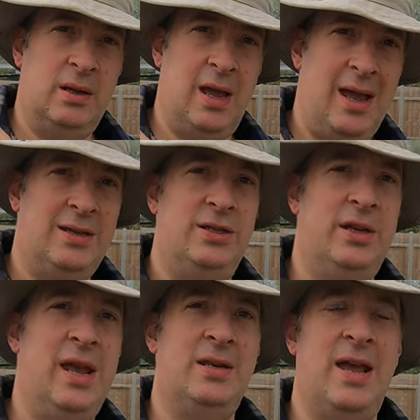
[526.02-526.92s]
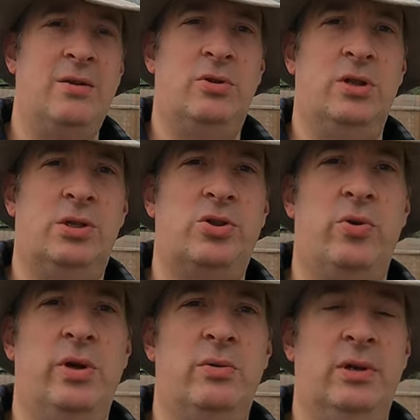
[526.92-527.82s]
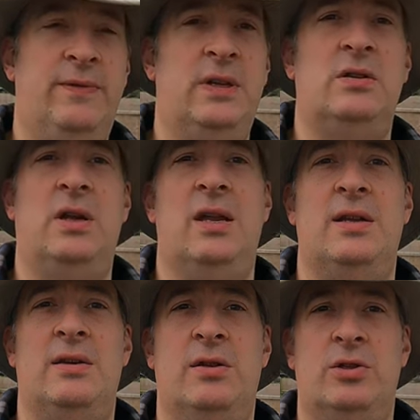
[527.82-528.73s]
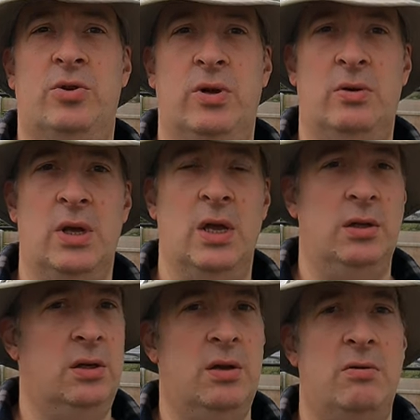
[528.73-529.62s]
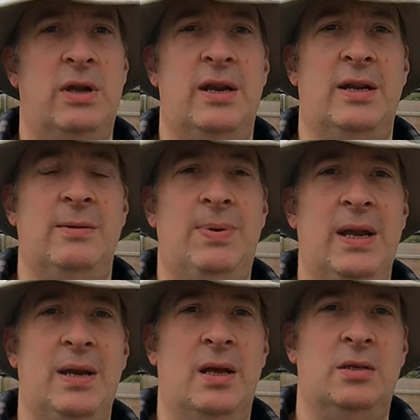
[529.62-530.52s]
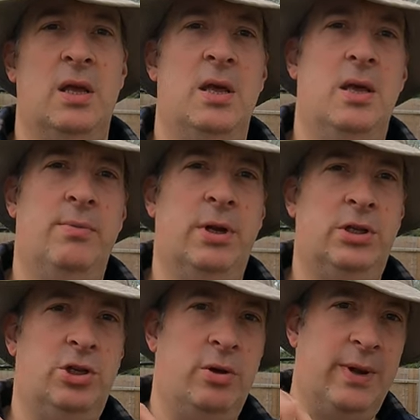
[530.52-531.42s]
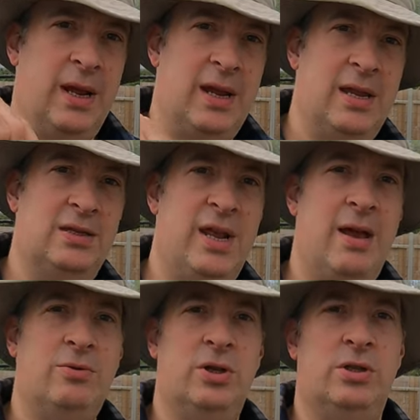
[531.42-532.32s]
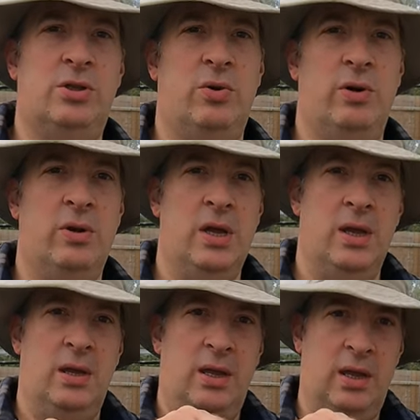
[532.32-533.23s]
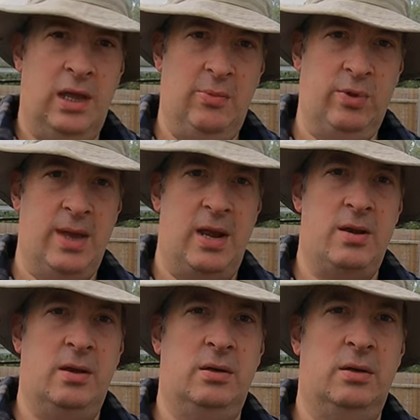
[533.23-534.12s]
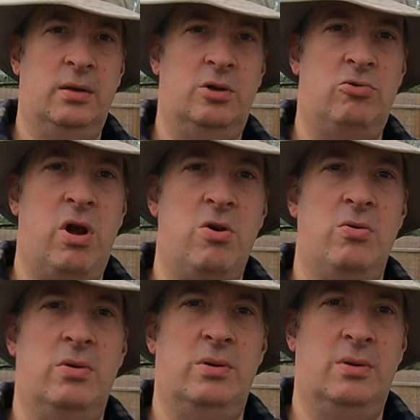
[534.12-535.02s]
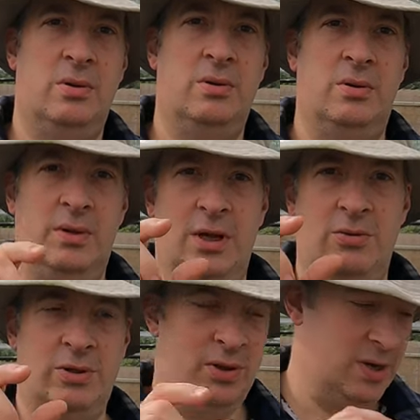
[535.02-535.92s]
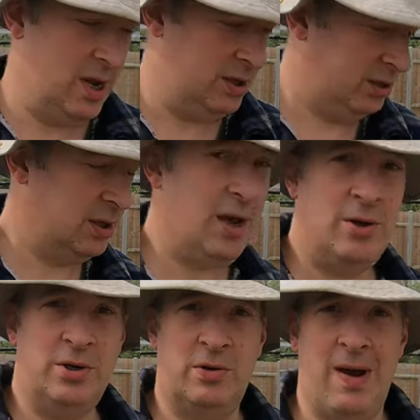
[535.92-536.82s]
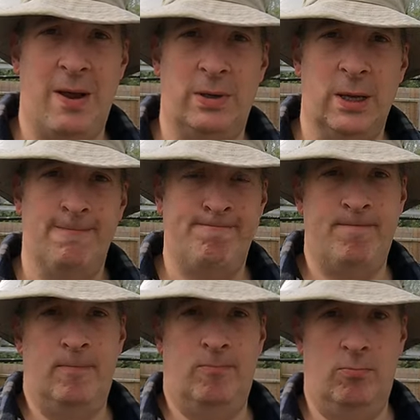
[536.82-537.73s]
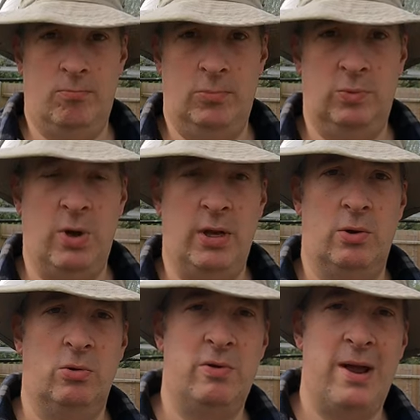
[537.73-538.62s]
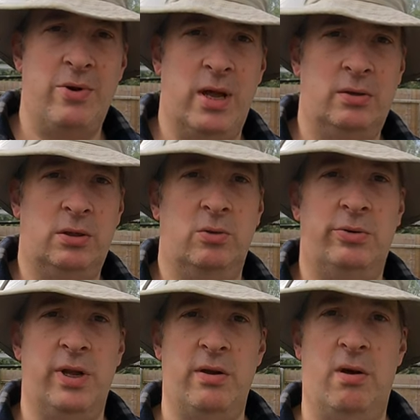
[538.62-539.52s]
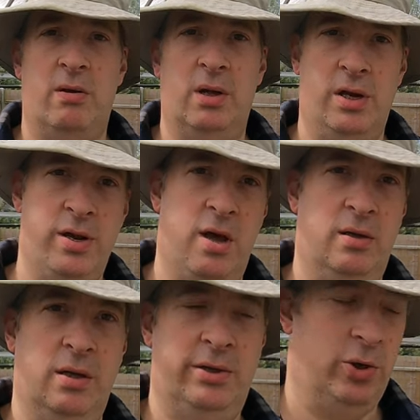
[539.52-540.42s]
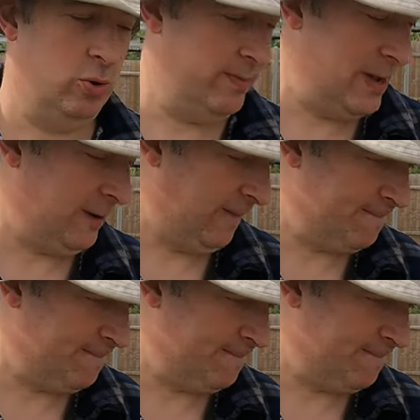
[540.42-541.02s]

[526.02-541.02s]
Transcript: has to get down to the soil. If it doesn't get down to the soil, you don't get any peanuts. But assuming it gets down to the soil, it will then grow those nuts underground. That's why they're called ground nuts. Of course, they're not a nut at all, but